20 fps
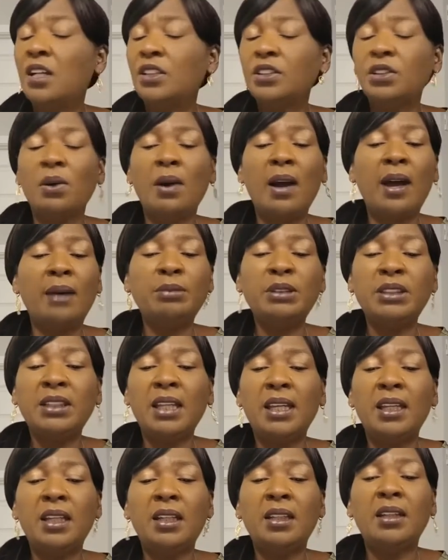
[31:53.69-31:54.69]
So I'm
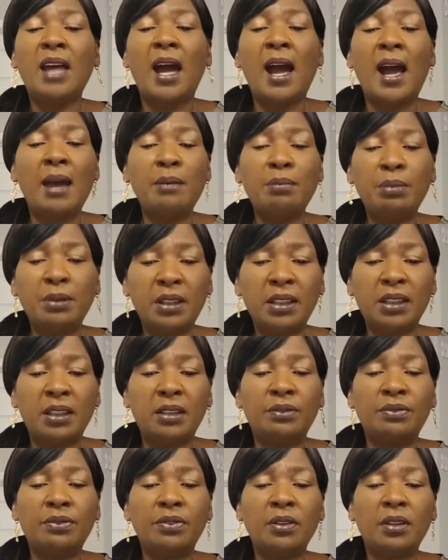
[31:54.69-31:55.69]
saying I
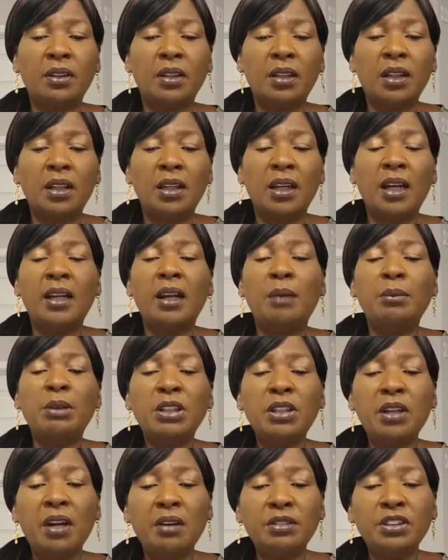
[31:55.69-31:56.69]
believe and I'm
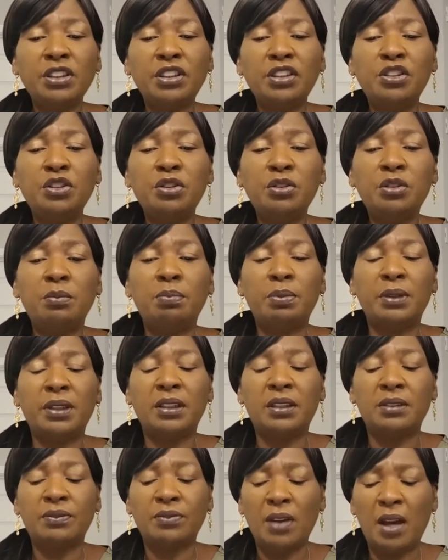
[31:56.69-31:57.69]
encouraging you to
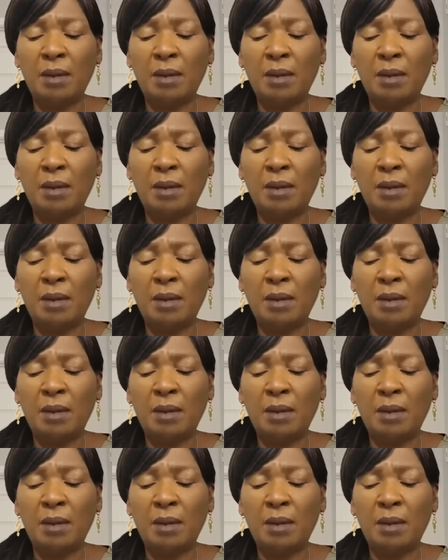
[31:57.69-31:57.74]
believe.